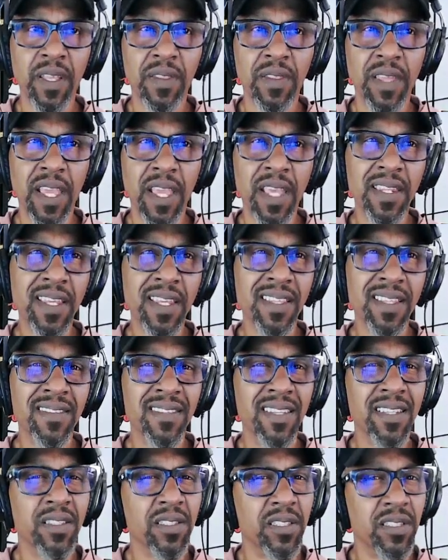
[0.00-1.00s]
The ending
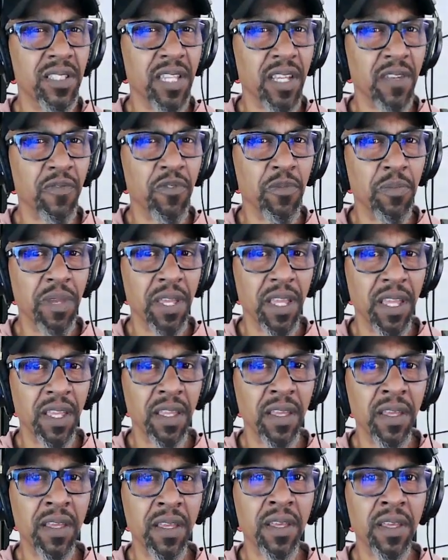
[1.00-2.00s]
didn't stick for
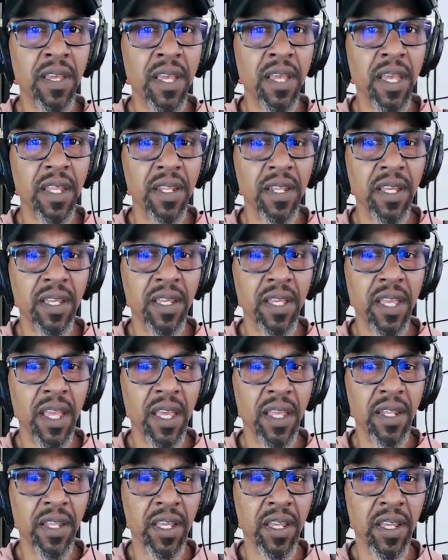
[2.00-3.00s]
me, and
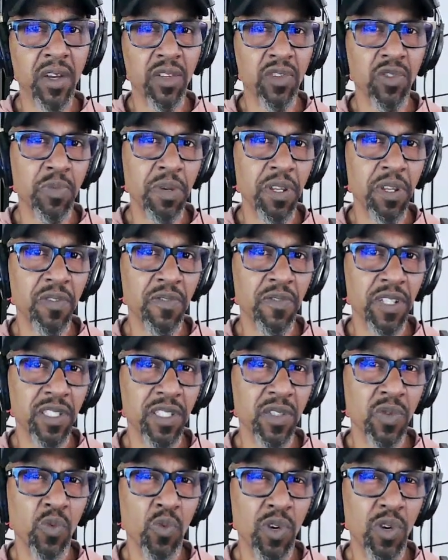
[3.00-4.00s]
the character Peter
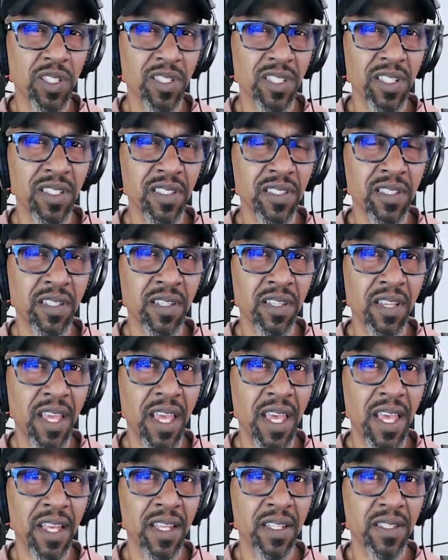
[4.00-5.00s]
Vincent wasn't
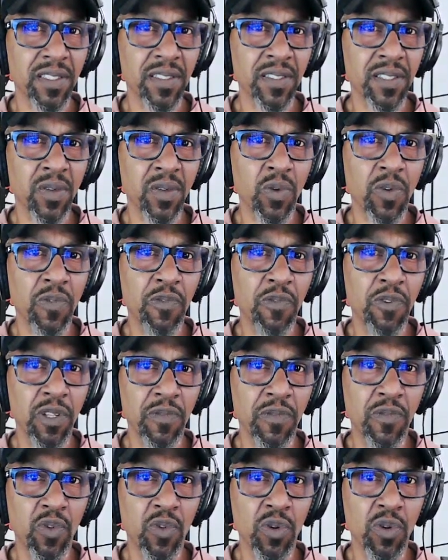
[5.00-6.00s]
as
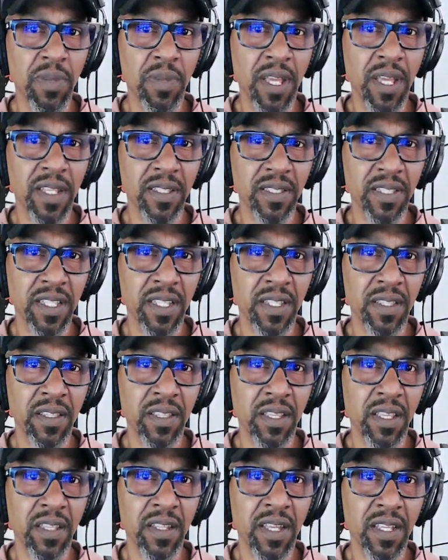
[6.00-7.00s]
fully formed as in
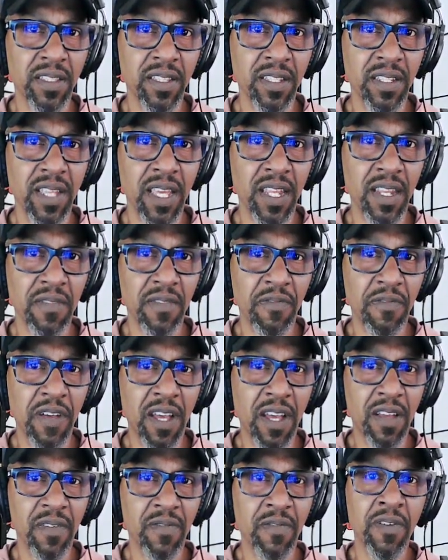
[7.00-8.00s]
the
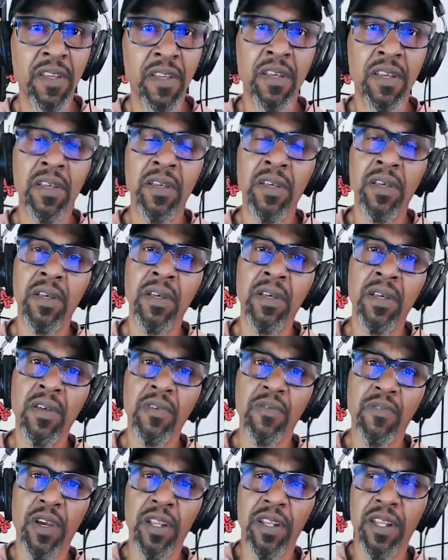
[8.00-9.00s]
1985
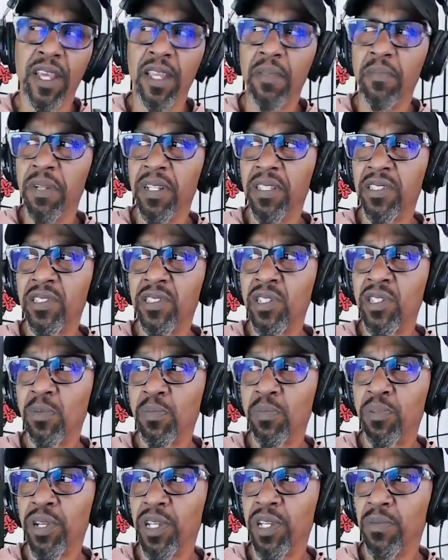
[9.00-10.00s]
Fright Night, but it's still
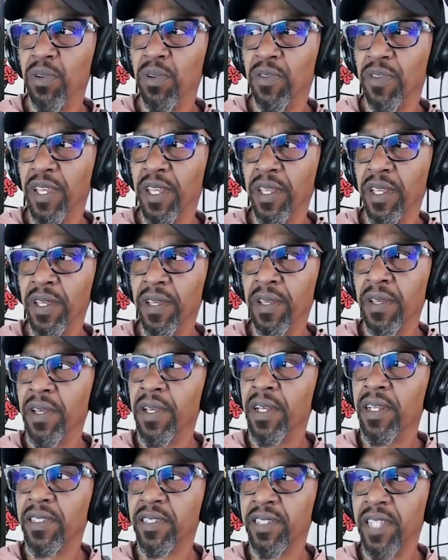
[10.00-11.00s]
a pretty good movie.
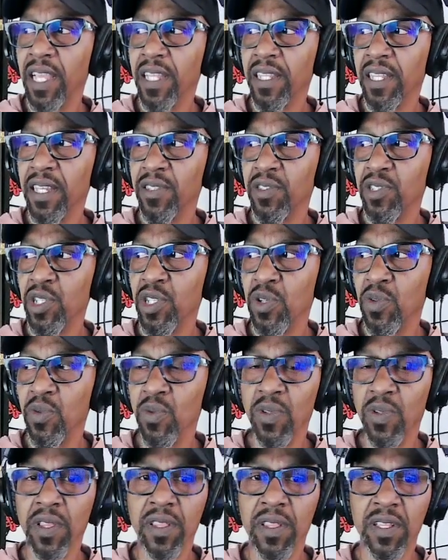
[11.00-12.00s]
Stakeland
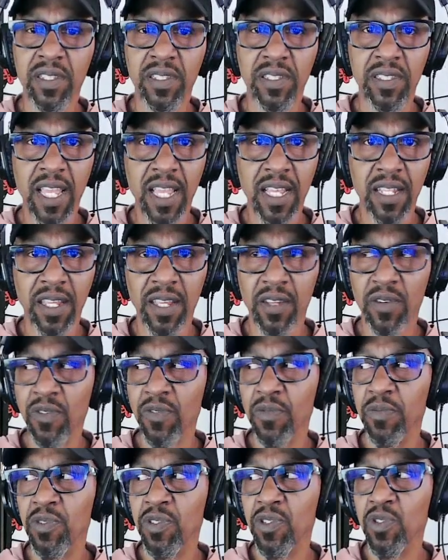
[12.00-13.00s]
2, The Stakelander
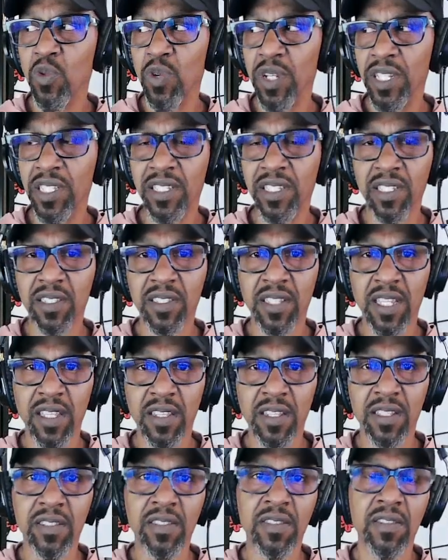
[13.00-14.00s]
from
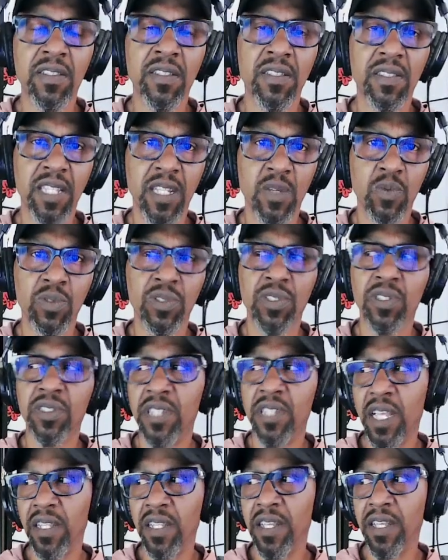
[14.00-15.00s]
2016. This is the sequel to
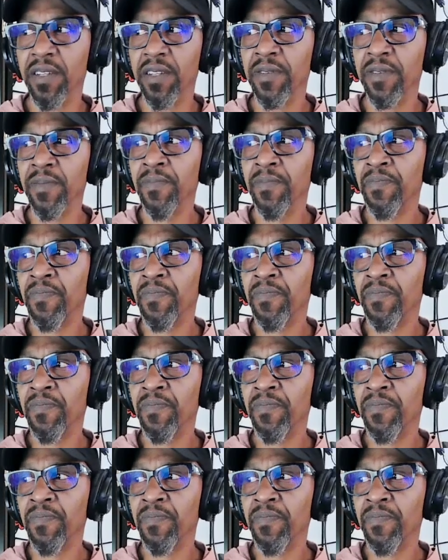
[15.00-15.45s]
Stakeland.